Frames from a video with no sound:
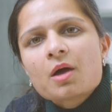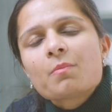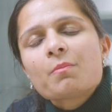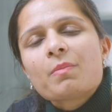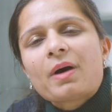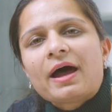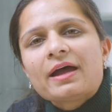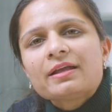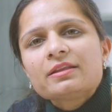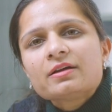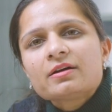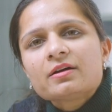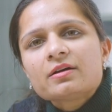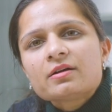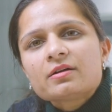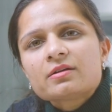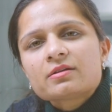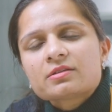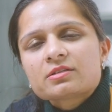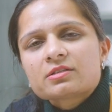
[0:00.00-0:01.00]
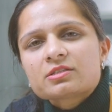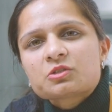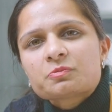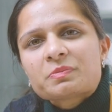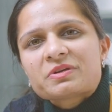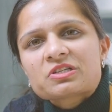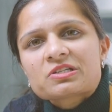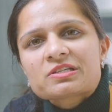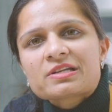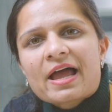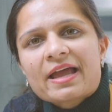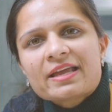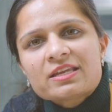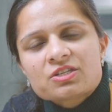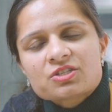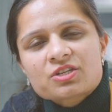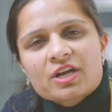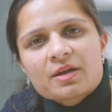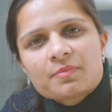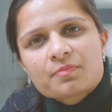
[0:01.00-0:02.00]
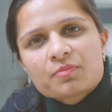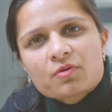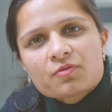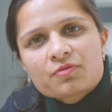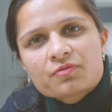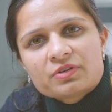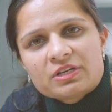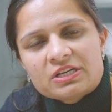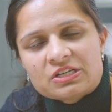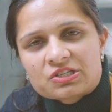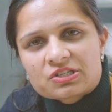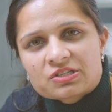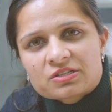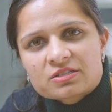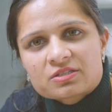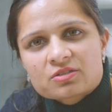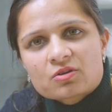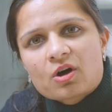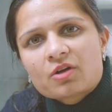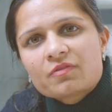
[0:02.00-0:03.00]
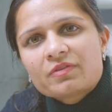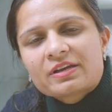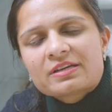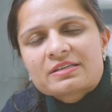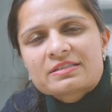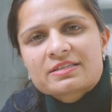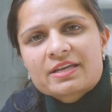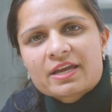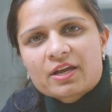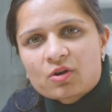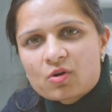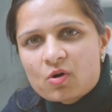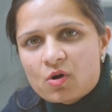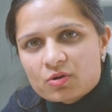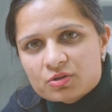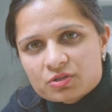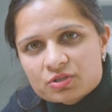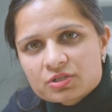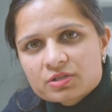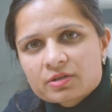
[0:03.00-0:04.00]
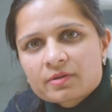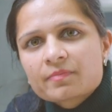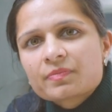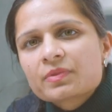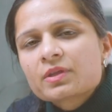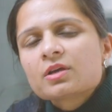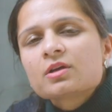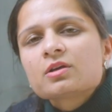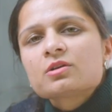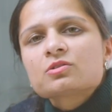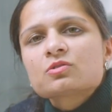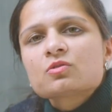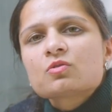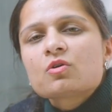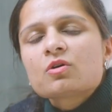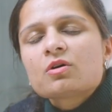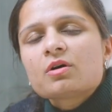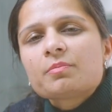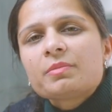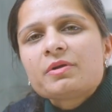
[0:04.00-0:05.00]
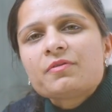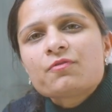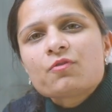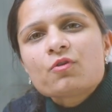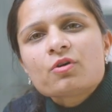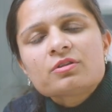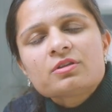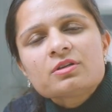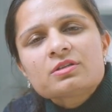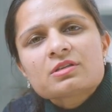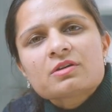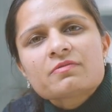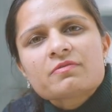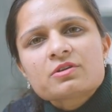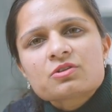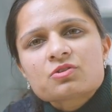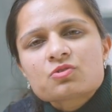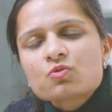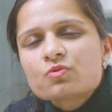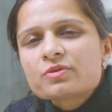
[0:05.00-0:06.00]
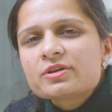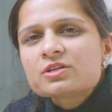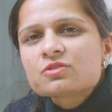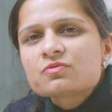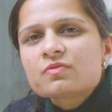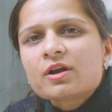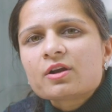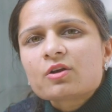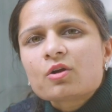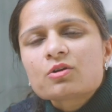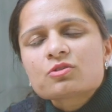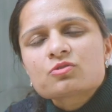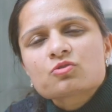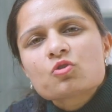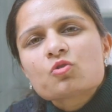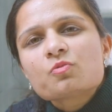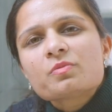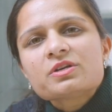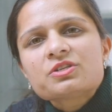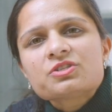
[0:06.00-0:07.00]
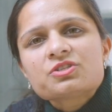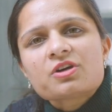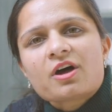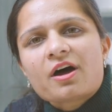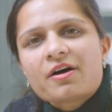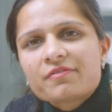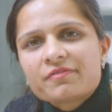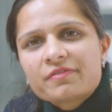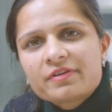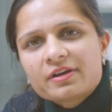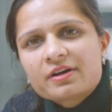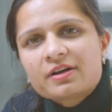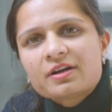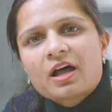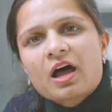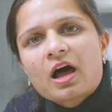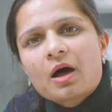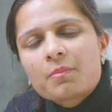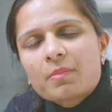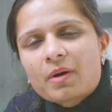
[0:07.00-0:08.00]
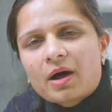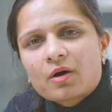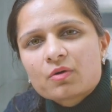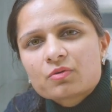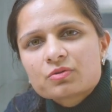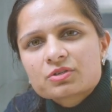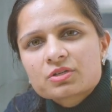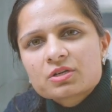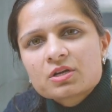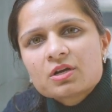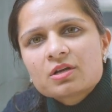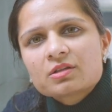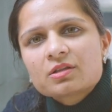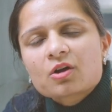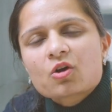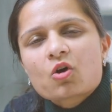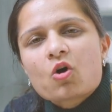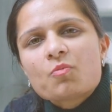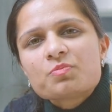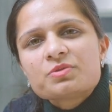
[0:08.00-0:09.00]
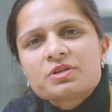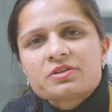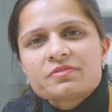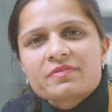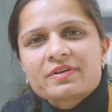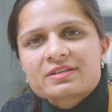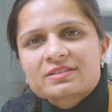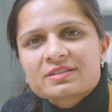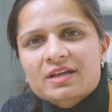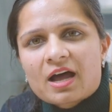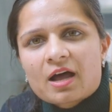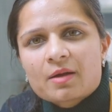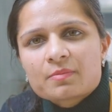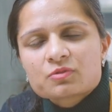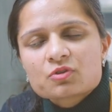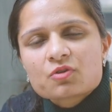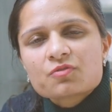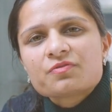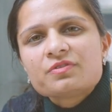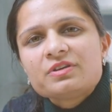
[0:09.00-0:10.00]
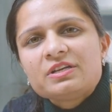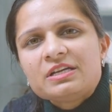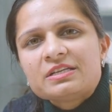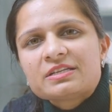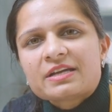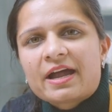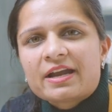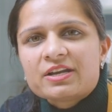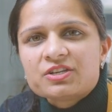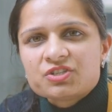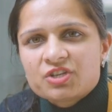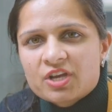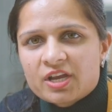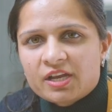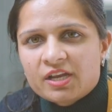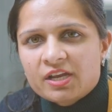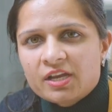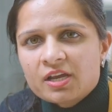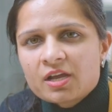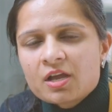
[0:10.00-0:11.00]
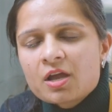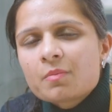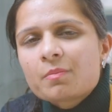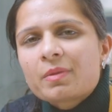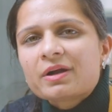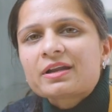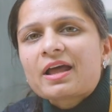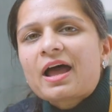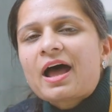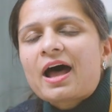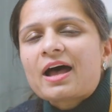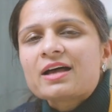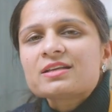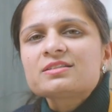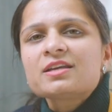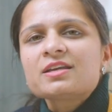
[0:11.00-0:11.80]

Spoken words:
by the specialized type of teachers, or we can say coach. So before this, our students were not so much aware about the competitive exams of NEET and JEE, but as